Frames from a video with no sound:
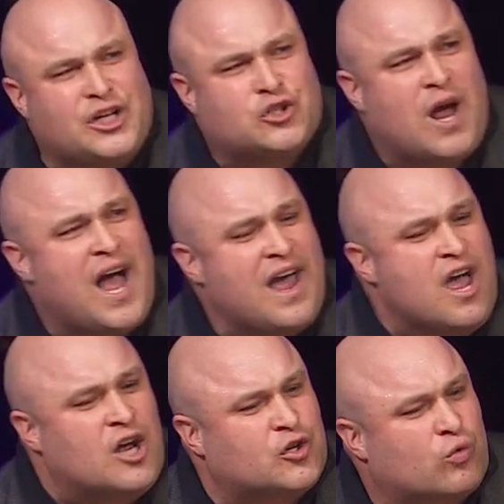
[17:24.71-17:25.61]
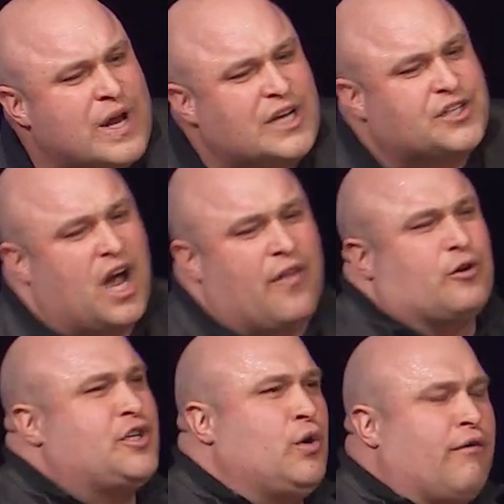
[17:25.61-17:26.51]
try to reach
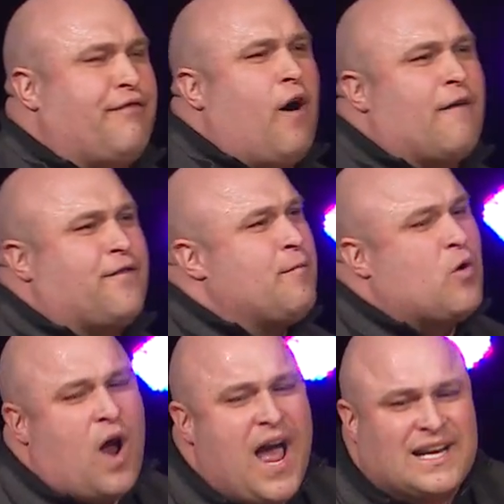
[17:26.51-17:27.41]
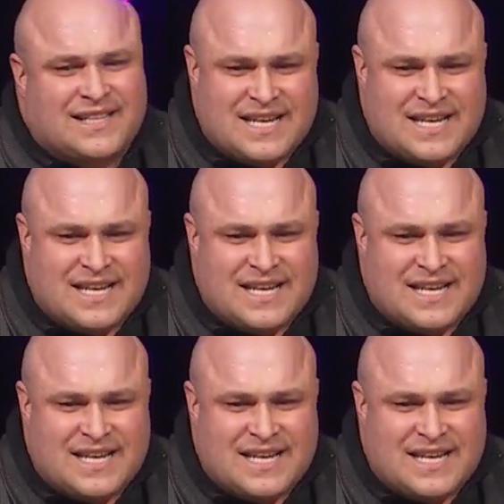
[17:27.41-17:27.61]
others who are far from Christ,